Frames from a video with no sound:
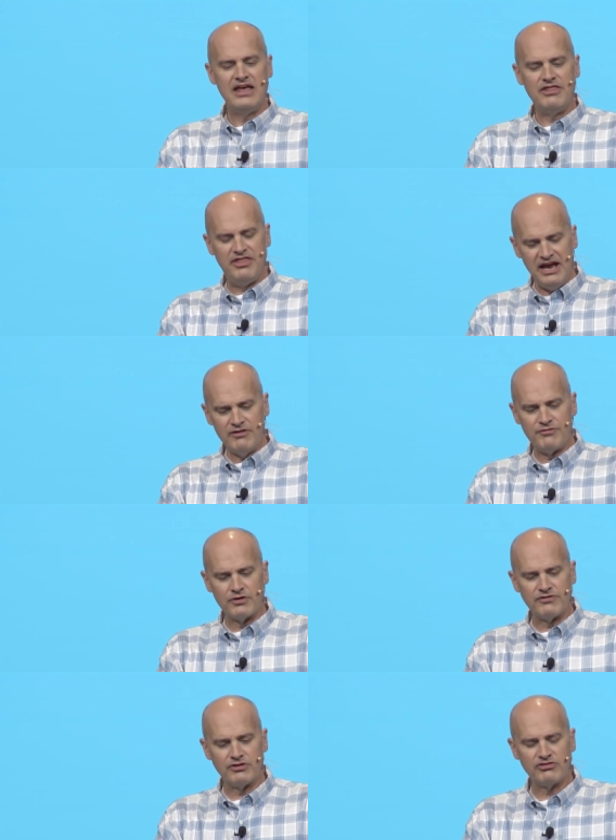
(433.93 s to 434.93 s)

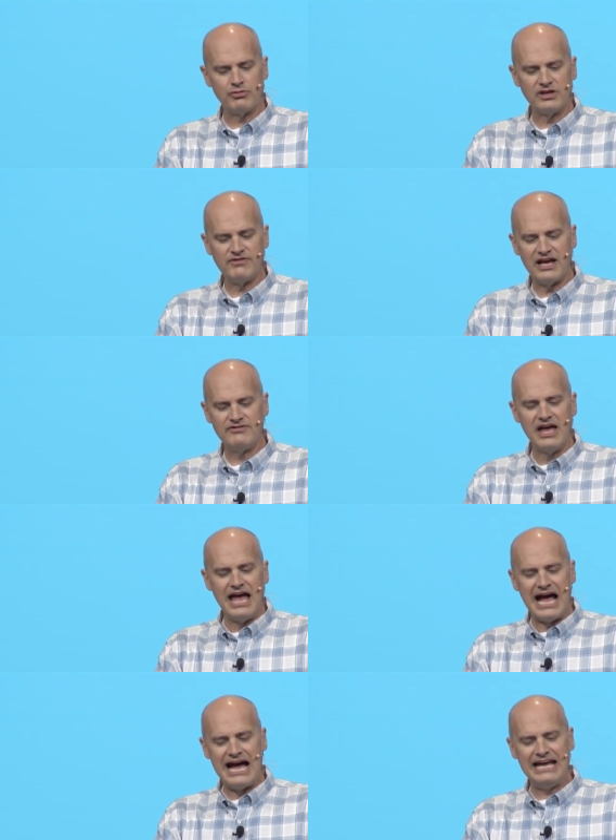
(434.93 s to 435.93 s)
Therefore," verse twenty-five,
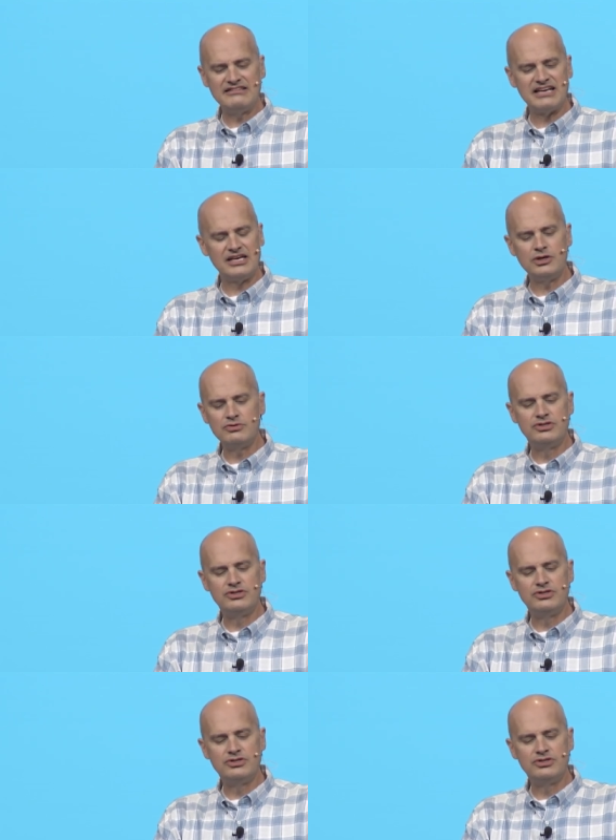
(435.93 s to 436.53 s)
"I tell you,